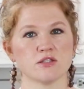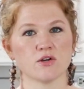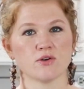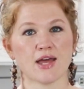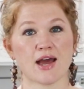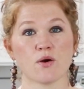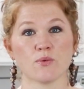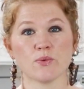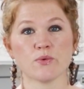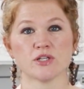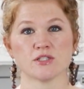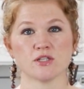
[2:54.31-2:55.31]
So now
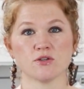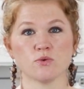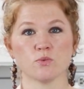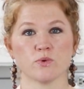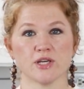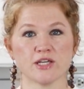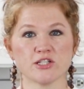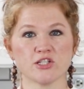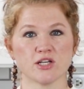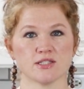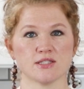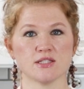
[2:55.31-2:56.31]
we want to
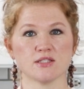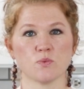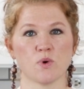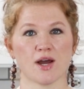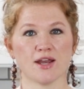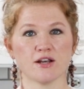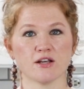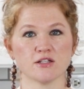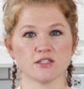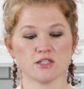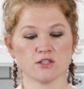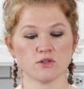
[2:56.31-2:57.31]
readjust this
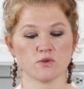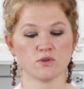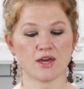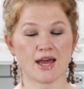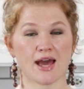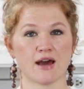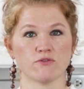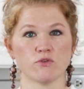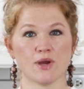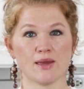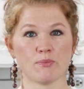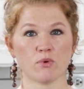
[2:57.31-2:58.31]
wire to the
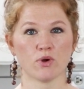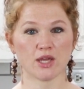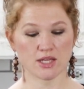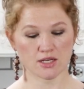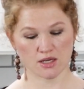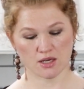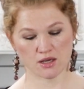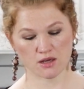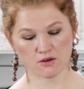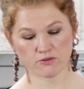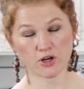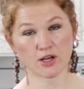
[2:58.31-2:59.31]
halfway point
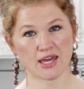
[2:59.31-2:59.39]
of our